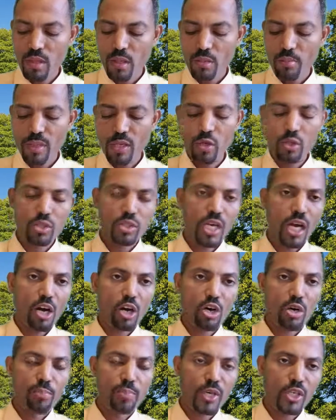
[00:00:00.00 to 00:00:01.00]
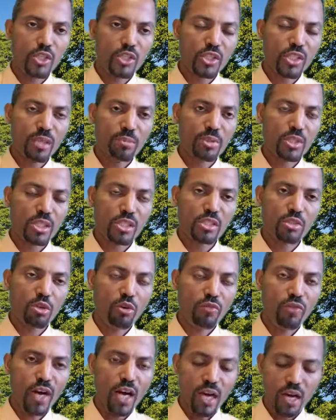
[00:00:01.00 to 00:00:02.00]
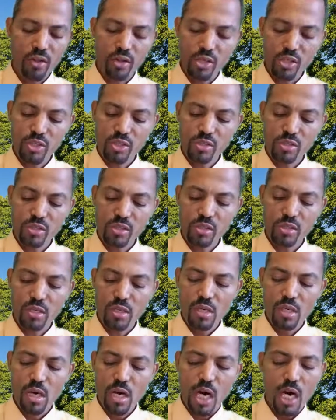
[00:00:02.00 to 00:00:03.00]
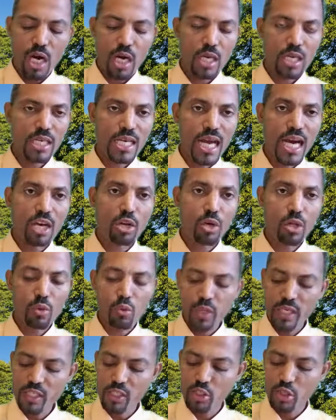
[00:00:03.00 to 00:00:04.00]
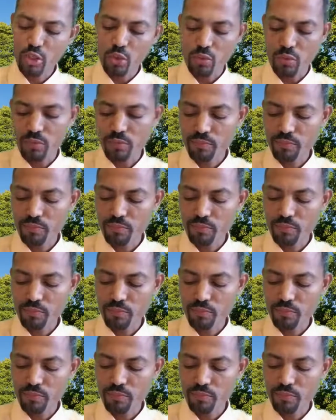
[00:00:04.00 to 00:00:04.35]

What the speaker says: Because our perceptions of others are not always true.